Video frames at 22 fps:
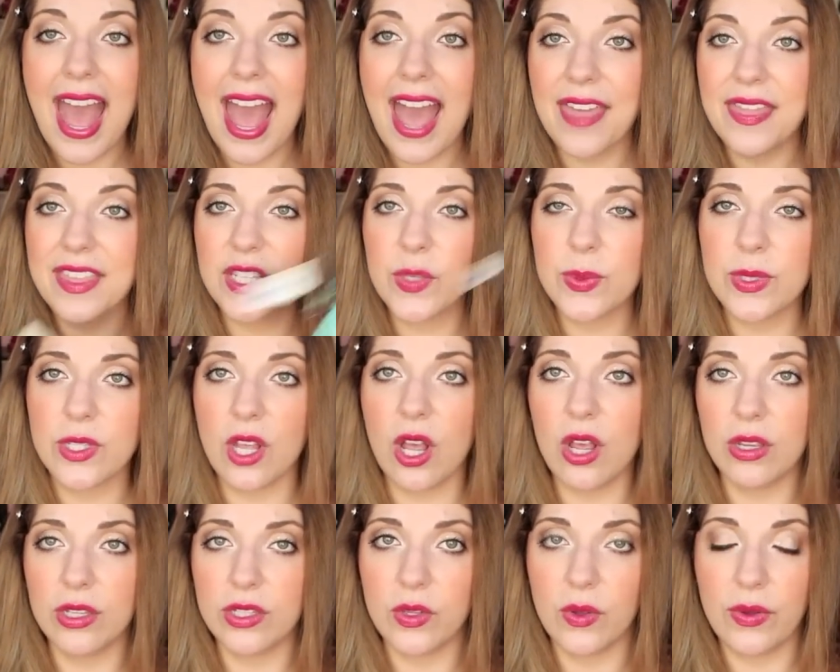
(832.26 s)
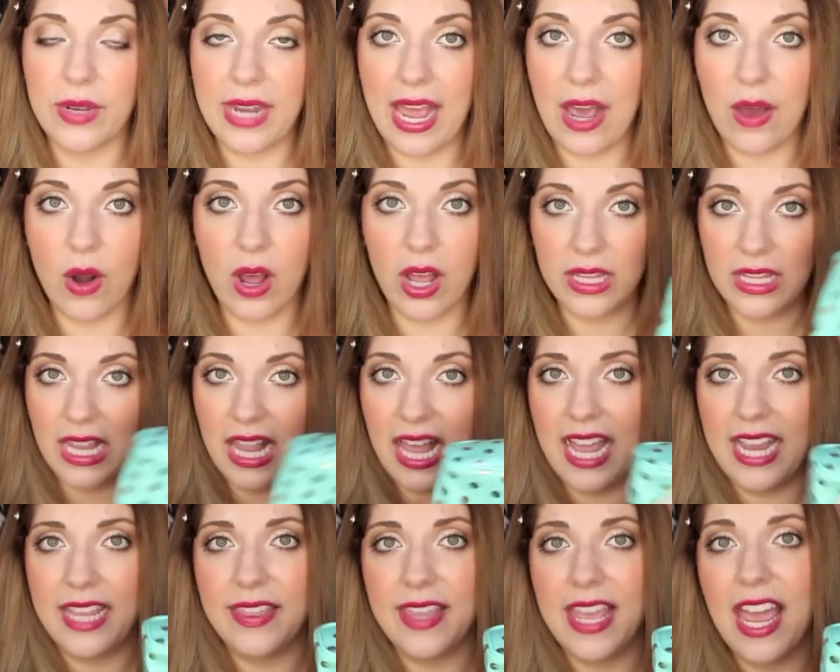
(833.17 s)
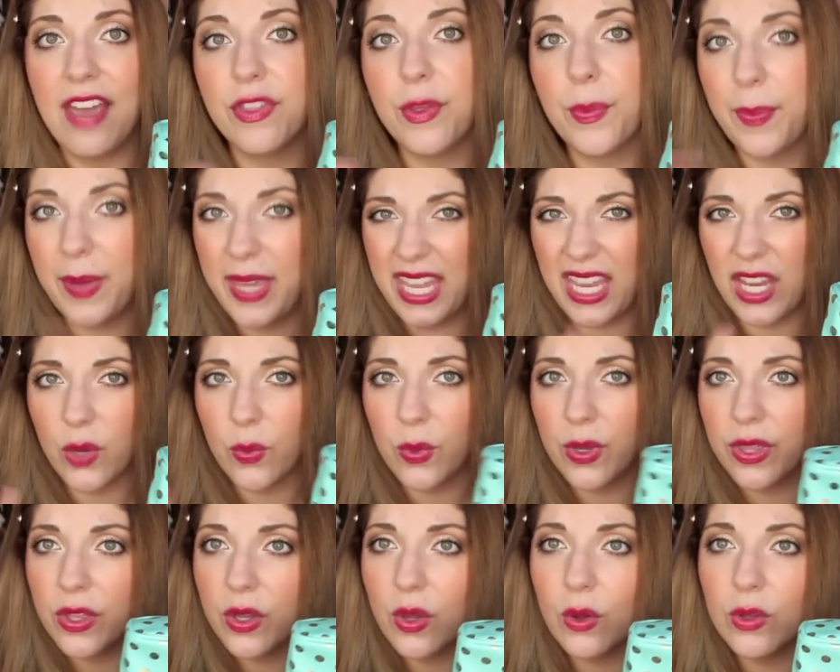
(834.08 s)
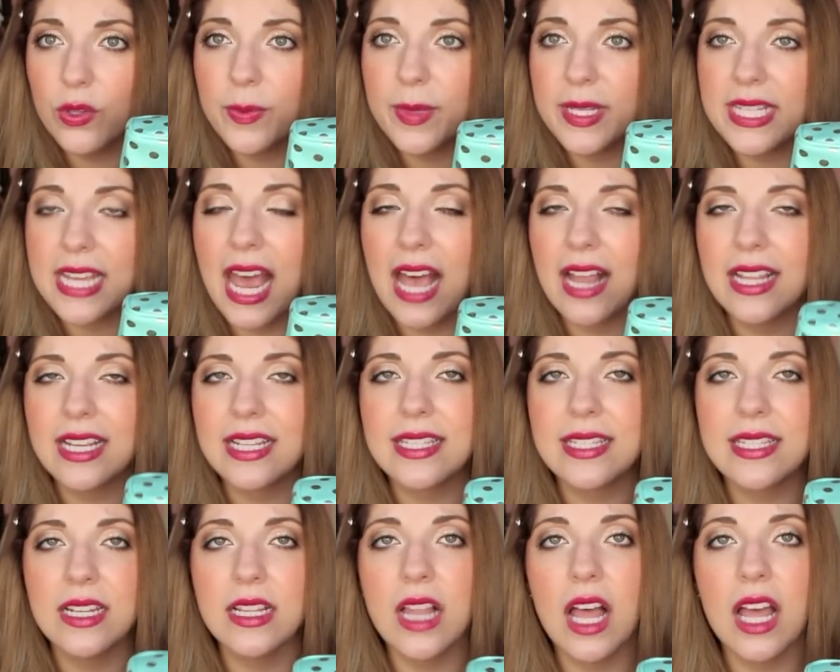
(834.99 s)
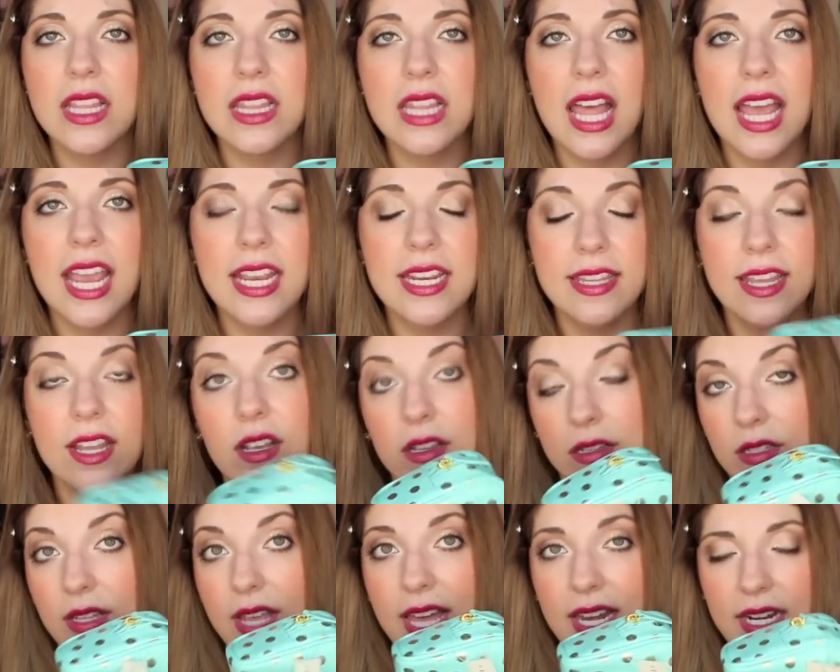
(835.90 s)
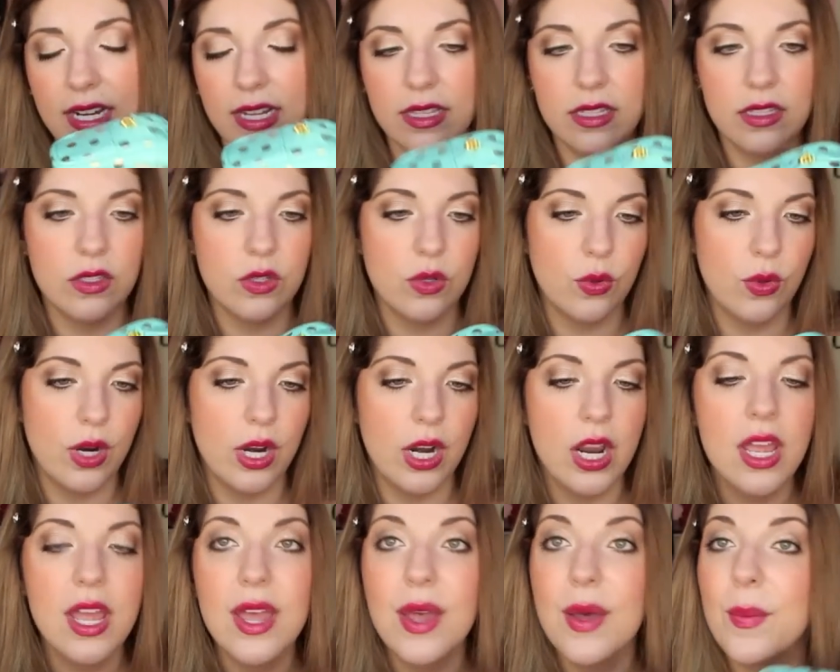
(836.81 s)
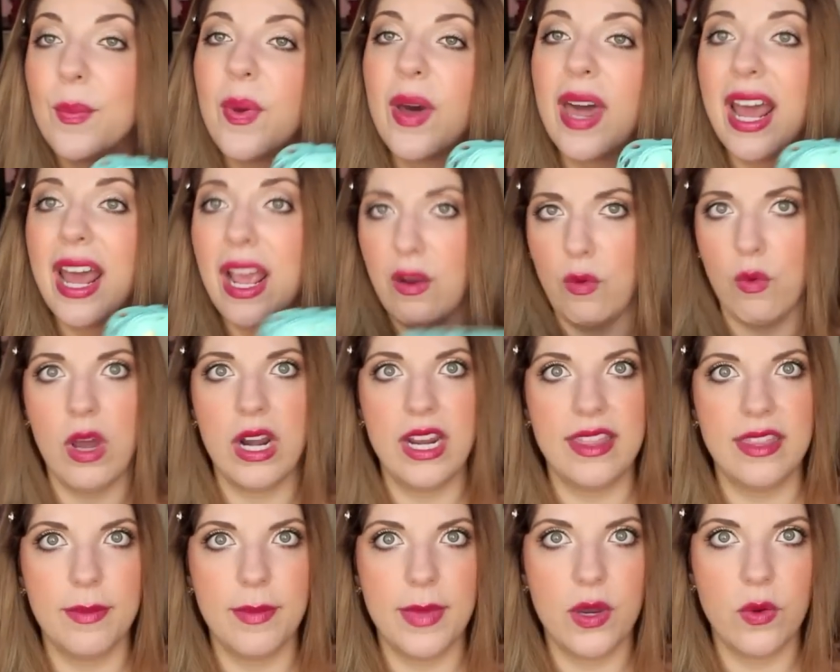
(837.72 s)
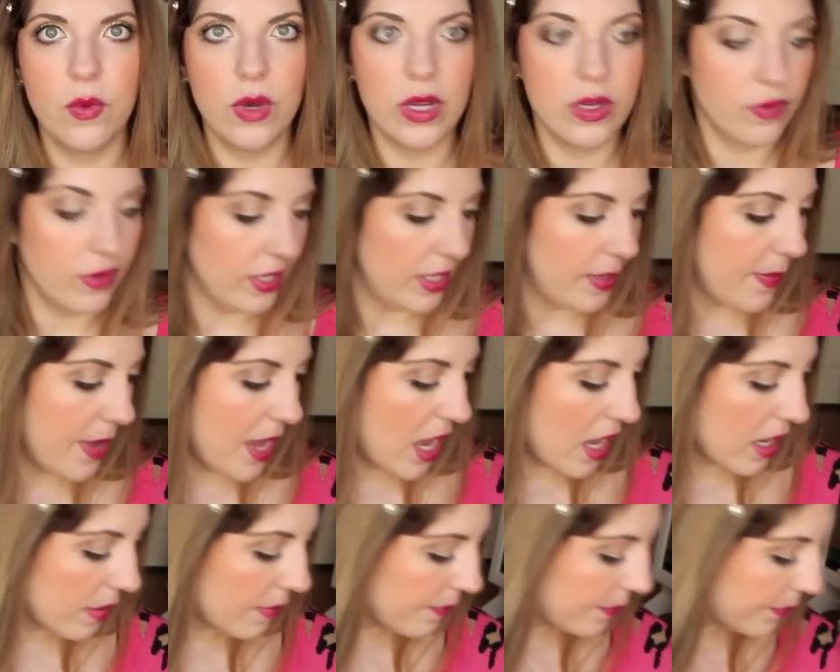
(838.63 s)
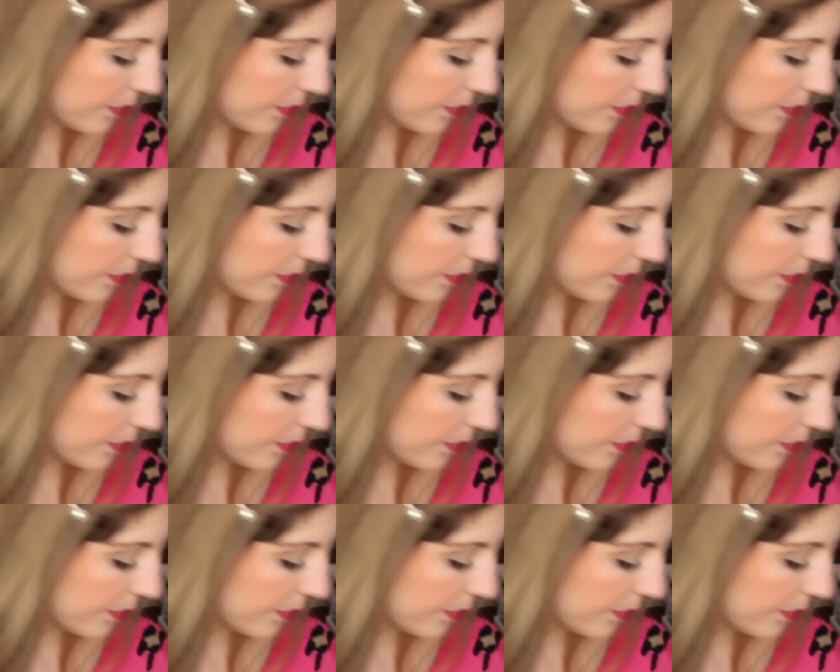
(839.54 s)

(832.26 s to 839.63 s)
And this was all sold out online. They have the pink with gold metallic still online. They also had it in the store, but I wanted the mint one really bad.